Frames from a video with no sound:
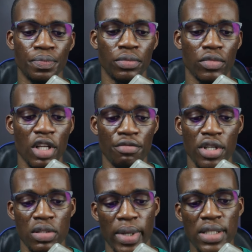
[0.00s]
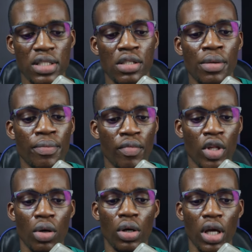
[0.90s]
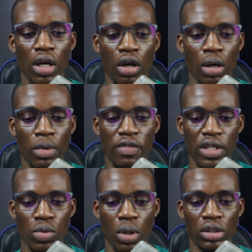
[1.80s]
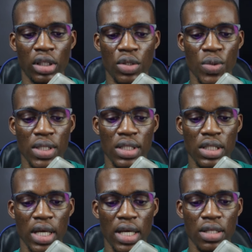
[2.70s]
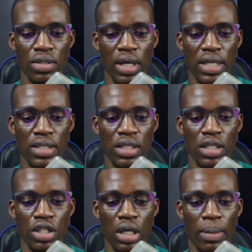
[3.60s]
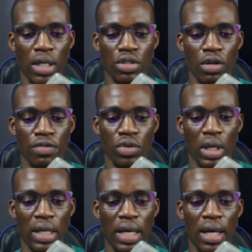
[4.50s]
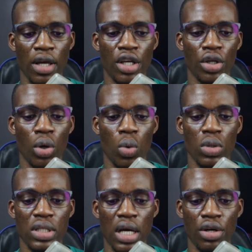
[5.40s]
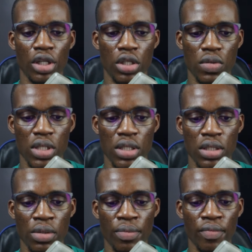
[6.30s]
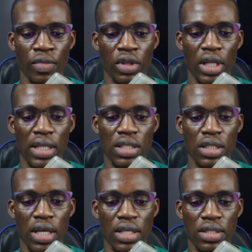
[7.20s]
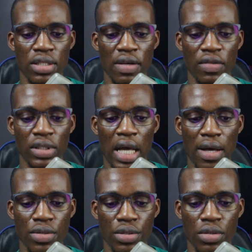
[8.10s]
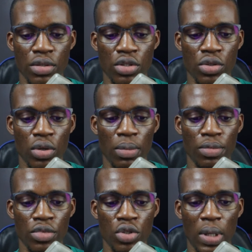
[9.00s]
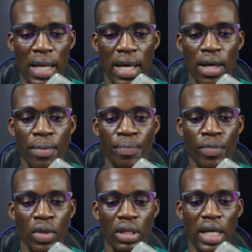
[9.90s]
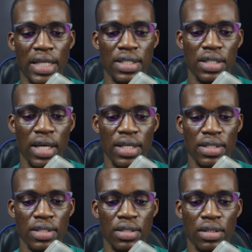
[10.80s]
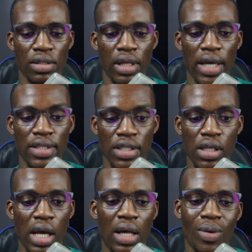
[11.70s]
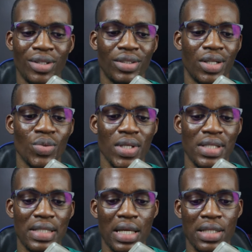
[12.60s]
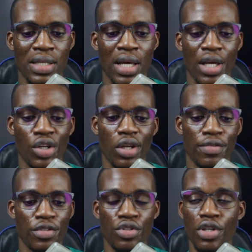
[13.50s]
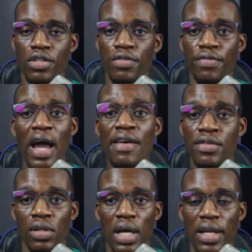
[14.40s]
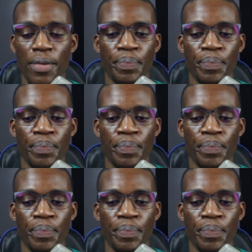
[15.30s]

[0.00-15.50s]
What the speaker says: investment. Okay, coming over to 120 days, you can see the amount of Solana in your quota reduces. 30 days, 7,000 Solana. 90 days, 30, and 120 days gives you just 5 Solana.